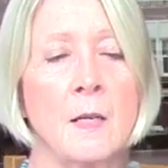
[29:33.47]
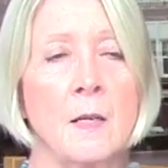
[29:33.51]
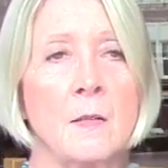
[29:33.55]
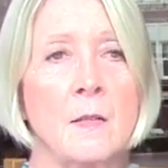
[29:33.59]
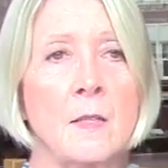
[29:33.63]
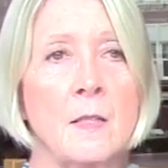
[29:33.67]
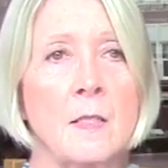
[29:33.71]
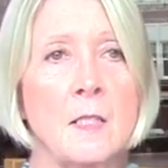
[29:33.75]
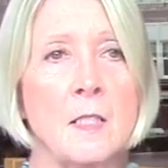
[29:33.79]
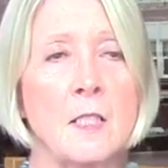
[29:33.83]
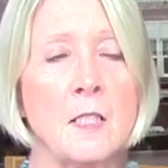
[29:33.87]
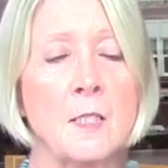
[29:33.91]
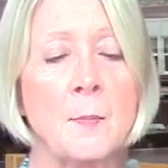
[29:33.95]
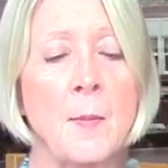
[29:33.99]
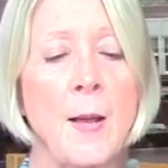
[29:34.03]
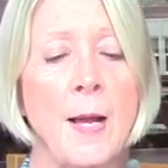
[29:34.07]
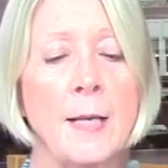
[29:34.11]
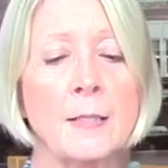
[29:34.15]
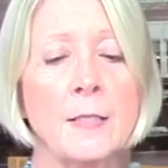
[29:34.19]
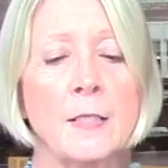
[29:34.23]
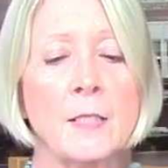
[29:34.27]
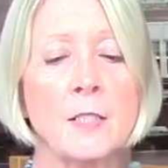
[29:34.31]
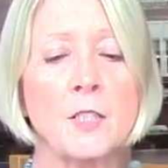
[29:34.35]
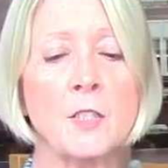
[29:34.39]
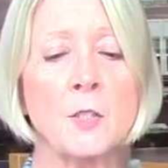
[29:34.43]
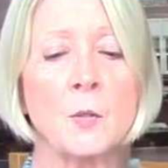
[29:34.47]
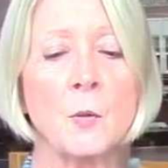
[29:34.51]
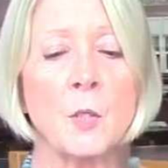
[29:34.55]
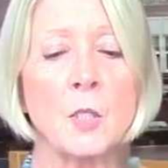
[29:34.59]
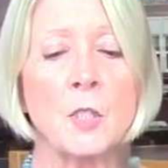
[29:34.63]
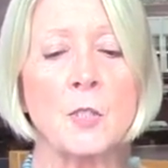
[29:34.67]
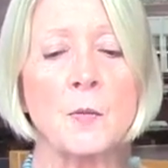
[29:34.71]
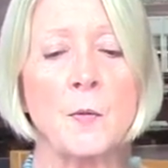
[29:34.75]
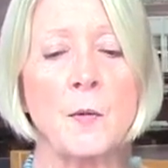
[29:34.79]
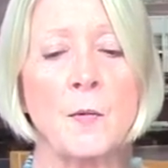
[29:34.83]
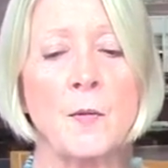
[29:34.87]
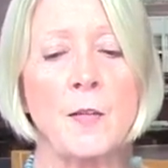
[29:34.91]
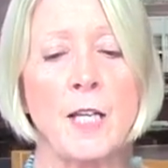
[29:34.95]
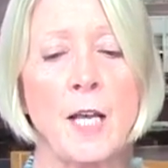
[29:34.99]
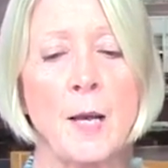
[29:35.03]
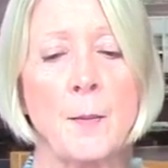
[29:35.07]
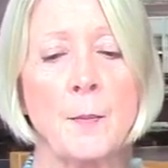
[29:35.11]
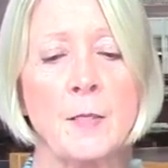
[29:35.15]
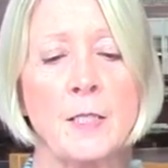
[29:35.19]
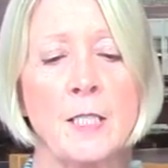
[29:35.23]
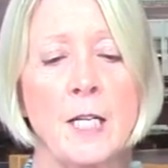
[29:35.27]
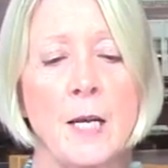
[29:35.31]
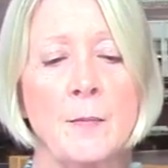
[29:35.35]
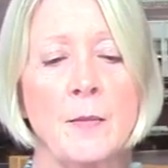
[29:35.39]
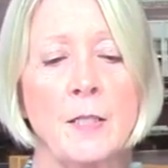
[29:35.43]
The suspected source for the
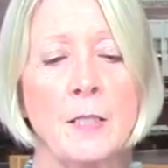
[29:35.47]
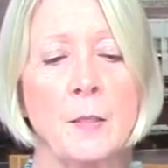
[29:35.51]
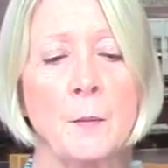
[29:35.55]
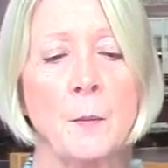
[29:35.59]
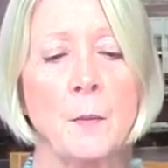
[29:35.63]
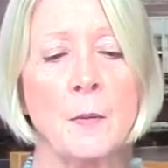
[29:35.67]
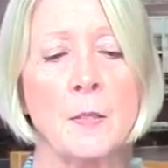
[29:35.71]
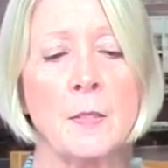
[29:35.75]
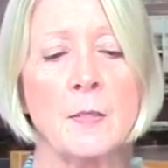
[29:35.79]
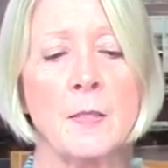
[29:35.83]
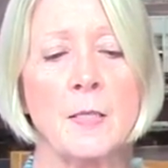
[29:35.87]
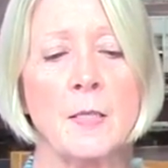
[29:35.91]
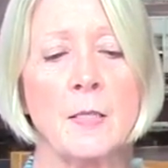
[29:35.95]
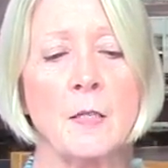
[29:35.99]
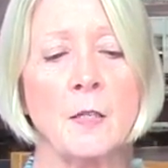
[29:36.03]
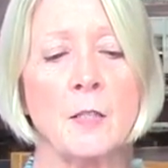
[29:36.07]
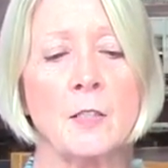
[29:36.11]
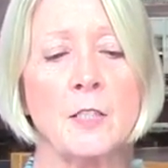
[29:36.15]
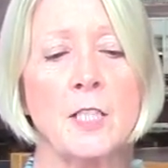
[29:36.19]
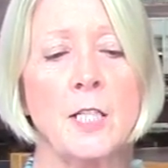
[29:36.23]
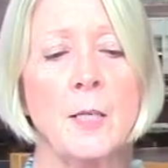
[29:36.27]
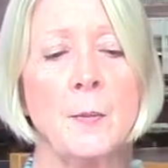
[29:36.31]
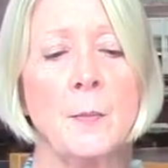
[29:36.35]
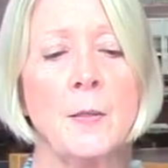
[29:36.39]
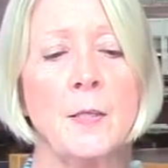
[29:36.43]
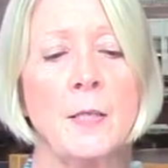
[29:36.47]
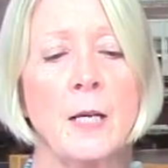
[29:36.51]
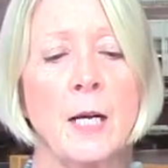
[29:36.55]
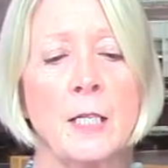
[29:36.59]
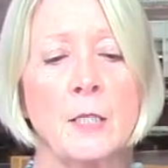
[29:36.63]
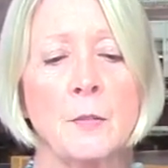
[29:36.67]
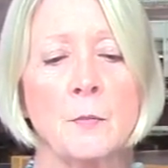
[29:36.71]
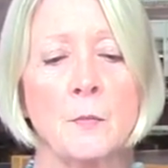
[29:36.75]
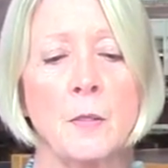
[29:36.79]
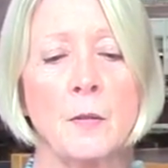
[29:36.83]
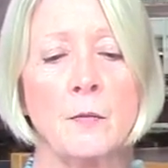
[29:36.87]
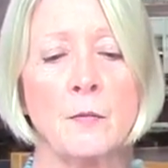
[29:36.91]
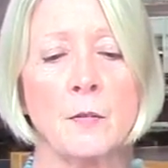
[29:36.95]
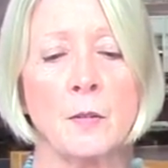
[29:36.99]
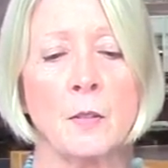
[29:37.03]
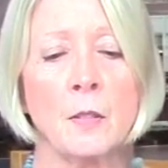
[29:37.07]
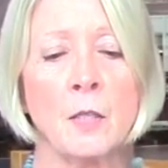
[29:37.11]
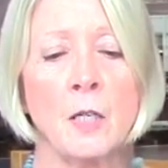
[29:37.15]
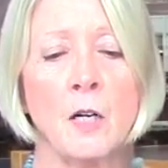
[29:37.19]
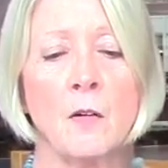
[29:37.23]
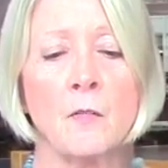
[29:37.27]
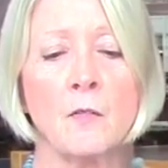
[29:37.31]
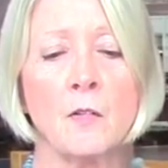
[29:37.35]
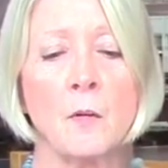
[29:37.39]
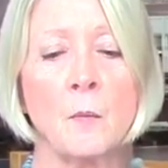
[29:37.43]
epidemic was the Artibonite River,
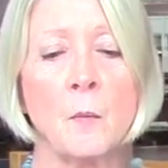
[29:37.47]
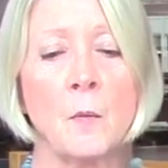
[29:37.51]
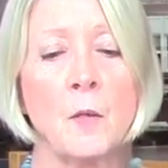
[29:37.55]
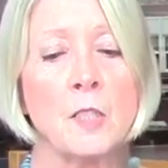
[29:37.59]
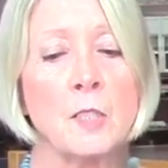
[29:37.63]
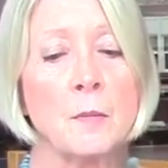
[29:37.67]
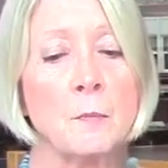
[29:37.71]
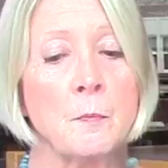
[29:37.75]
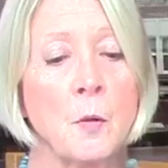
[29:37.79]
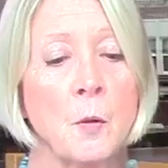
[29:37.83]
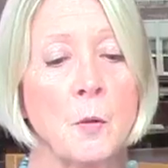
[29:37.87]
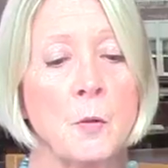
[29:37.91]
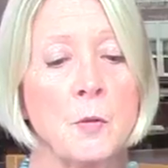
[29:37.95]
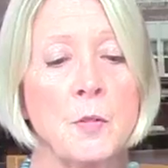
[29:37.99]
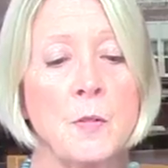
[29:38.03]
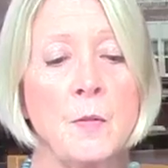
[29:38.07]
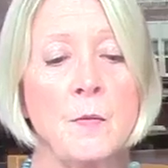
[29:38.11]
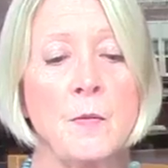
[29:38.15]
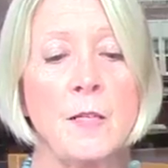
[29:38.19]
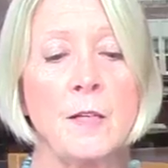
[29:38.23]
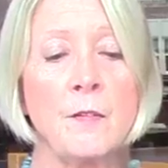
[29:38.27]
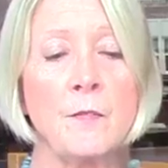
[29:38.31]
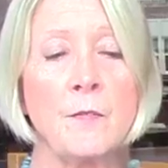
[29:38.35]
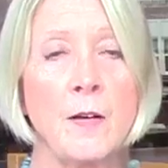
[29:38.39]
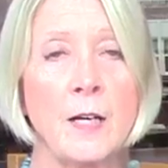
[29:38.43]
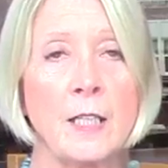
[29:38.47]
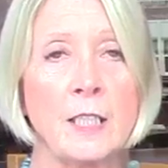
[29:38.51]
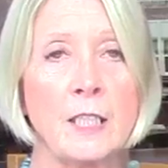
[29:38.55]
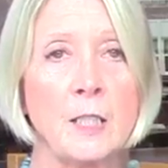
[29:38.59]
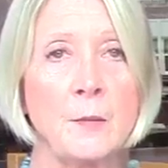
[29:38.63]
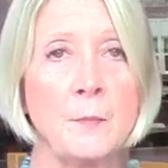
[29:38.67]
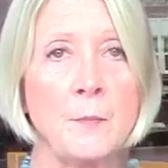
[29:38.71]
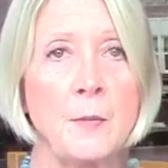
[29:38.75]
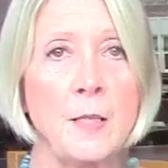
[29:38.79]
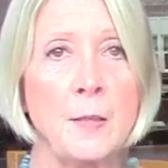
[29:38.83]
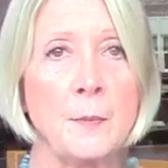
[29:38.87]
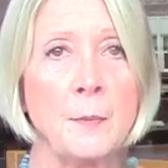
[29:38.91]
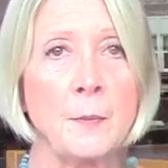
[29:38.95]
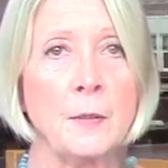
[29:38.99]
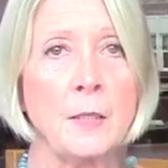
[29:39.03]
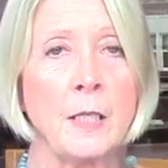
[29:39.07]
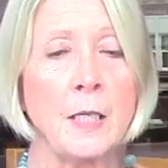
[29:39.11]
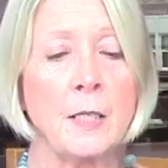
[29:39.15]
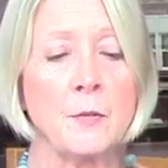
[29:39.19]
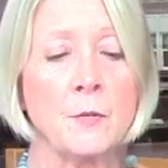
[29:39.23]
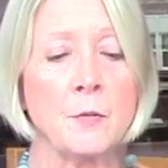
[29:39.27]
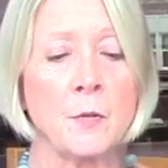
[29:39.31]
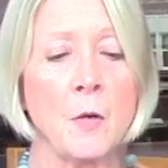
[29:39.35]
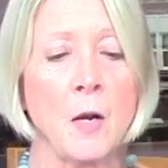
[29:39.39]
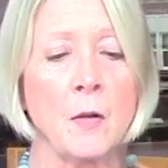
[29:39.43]
from which most of the affected people
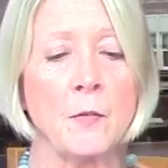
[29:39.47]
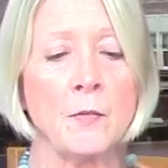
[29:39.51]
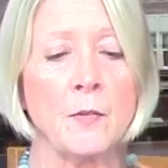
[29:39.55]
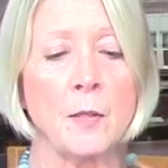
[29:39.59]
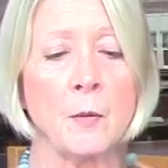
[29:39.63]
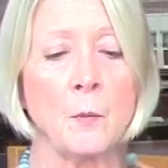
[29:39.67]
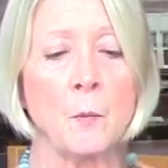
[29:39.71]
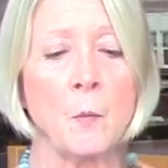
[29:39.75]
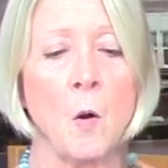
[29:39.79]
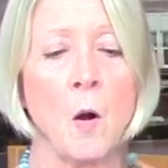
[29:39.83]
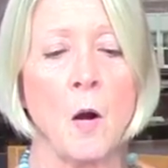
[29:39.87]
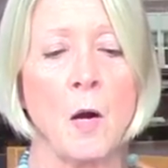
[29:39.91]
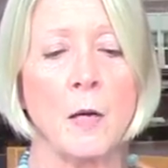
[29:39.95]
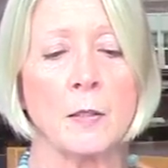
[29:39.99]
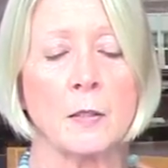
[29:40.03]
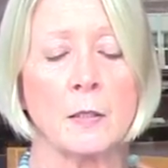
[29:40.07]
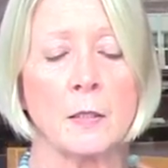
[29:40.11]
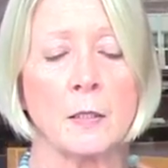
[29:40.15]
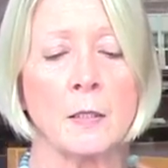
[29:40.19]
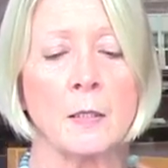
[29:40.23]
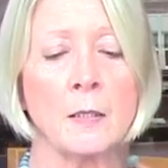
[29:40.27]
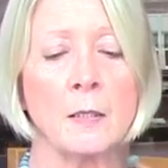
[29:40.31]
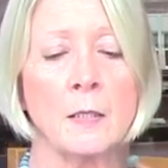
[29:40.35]
had drawn their water.